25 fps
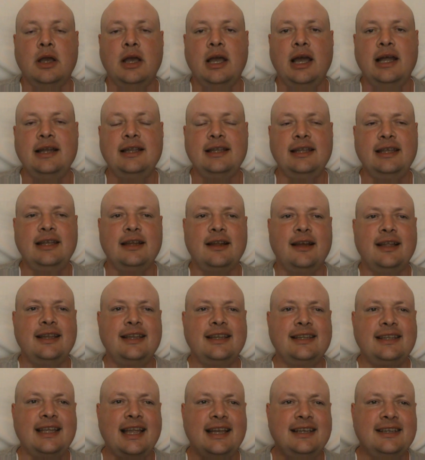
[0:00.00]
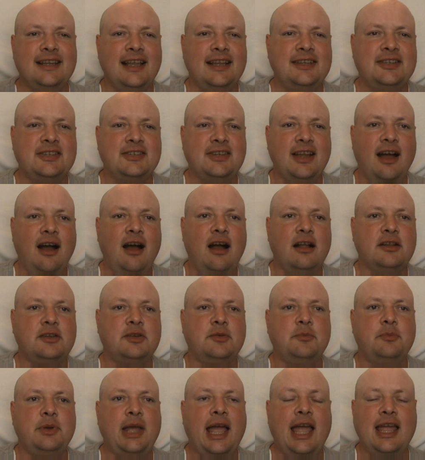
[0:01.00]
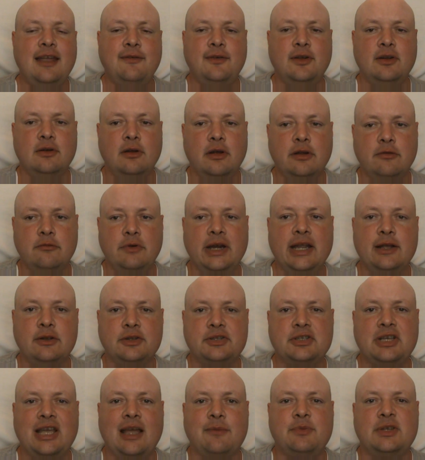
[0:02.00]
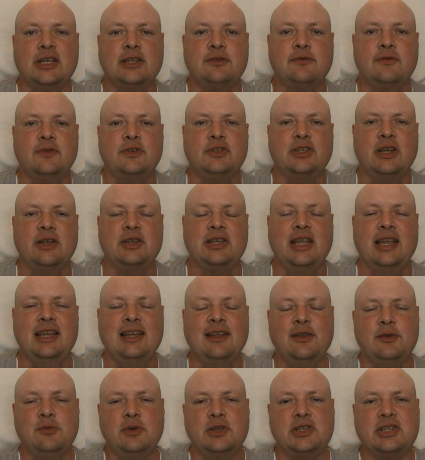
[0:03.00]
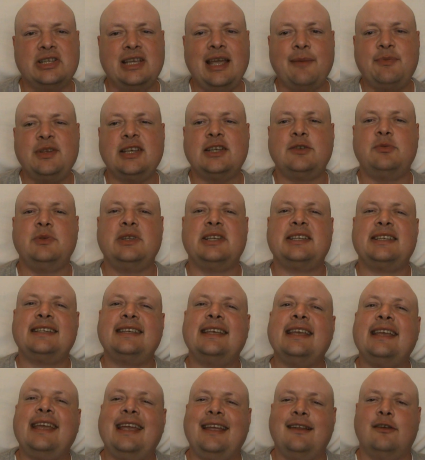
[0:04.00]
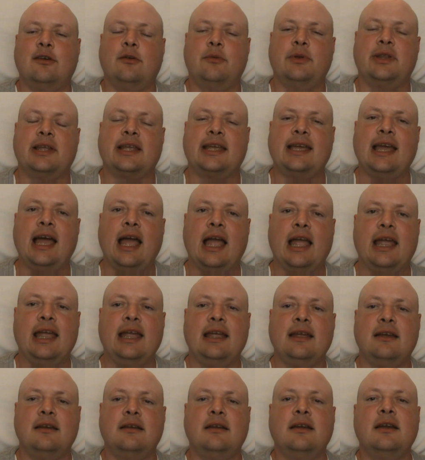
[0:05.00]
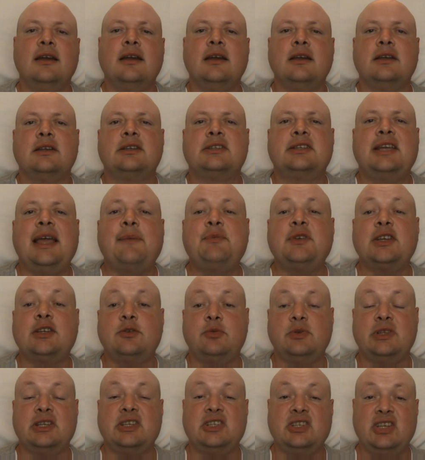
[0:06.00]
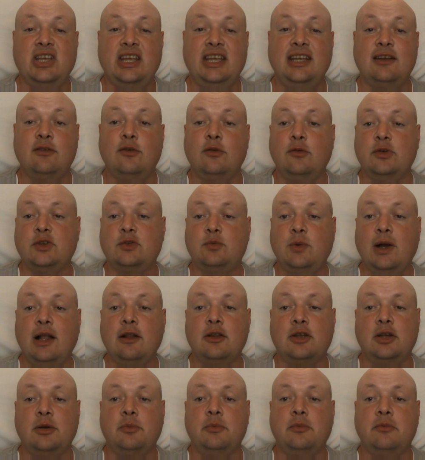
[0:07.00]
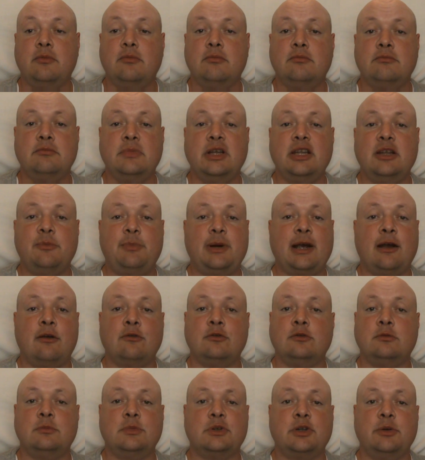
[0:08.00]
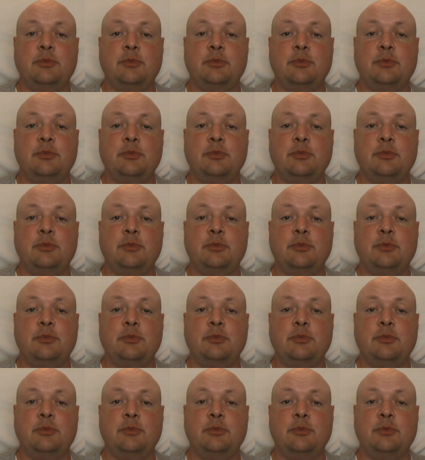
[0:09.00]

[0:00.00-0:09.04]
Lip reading: And start behaving like real skeptics, which is, in other words, skeptics with a C, not with a K. Skeptics with a C are always welcome in the paranormal